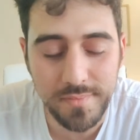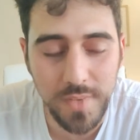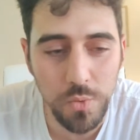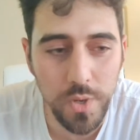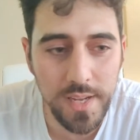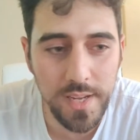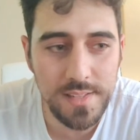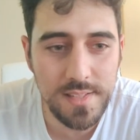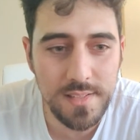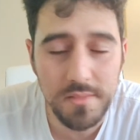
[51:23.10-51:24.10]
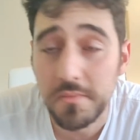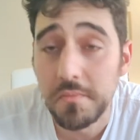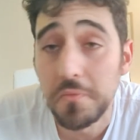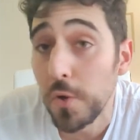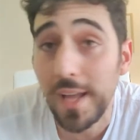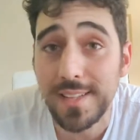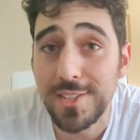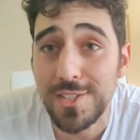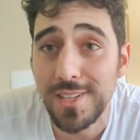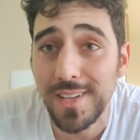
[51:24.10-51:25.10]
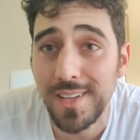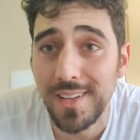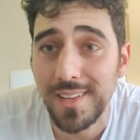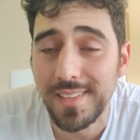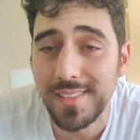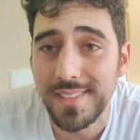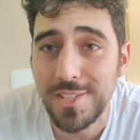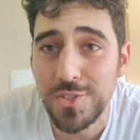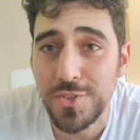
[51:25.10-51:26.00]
what else? If you like this